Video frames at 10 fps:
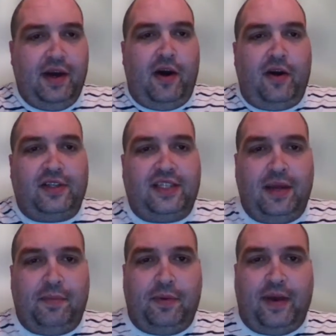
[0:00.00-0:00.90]
Our
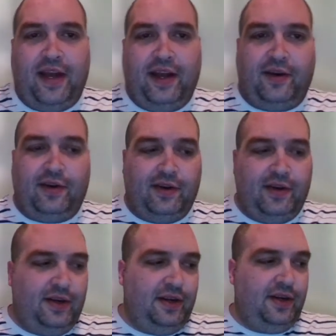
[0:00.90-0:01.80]
sample here
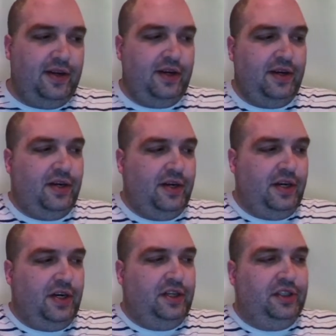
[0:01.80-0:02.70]

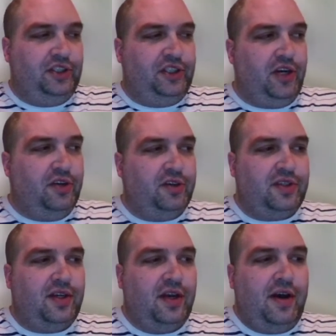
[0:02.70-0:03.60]

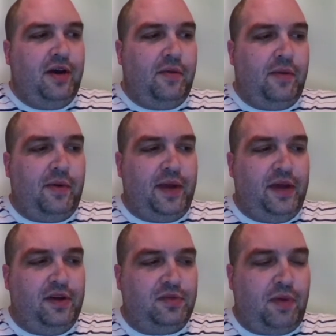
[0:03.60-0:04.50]
shows where we
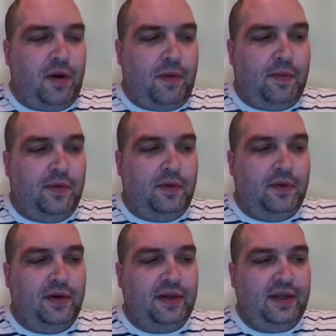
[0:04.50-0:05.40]
use purple,